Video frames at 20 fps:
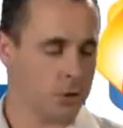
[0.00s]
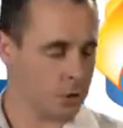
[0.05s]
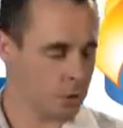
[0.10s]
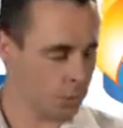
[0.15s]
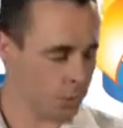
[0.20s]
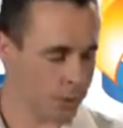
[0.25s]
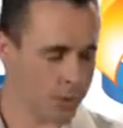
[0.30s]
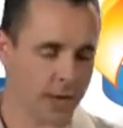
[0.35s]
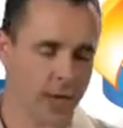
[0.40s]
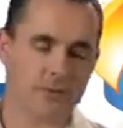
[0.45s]

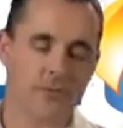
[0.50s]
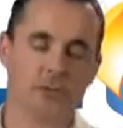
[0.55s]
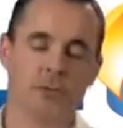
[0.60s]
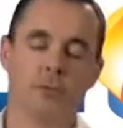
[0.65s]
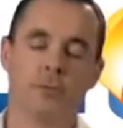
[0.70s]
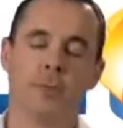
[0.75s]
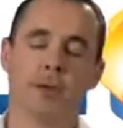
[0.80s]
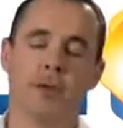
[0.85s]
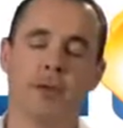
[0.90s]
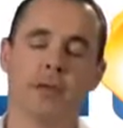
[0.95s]
You want to have your
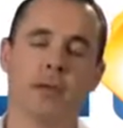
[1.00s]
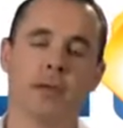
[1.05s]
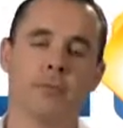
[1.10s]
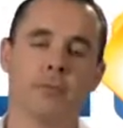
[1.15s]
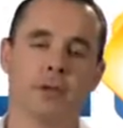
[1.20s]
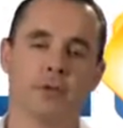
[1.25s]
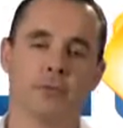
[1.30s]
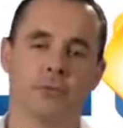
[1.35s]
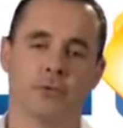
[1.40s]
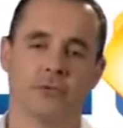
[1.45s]
domain
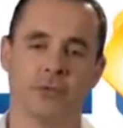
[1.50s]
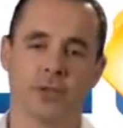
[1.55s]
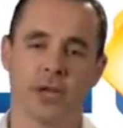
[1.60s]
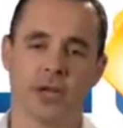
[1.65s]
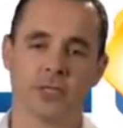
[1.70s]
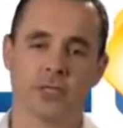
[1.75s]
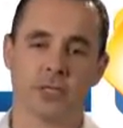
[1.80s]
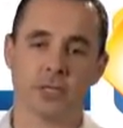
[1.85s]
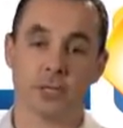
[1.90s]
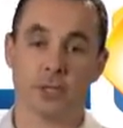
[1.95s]
name that
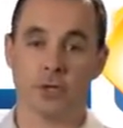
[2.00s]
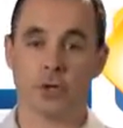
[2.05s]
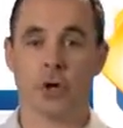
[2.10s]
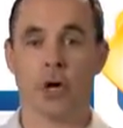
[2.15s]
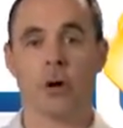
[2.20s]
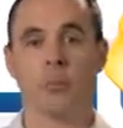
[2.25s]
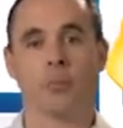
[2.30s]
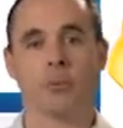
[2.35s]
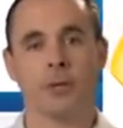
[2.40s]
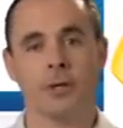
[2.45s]
reflects your
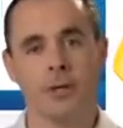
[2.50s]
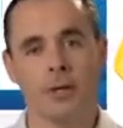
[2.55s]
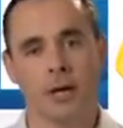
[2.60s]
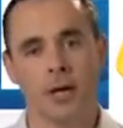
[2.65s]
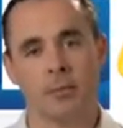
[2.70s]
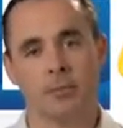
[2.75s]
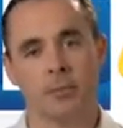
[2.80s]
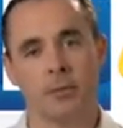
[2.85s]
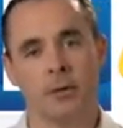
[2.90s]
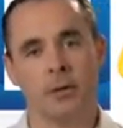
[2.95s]
company
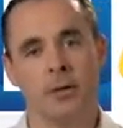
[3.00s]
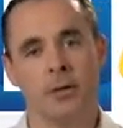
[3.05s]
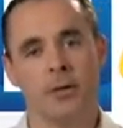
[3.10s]
name.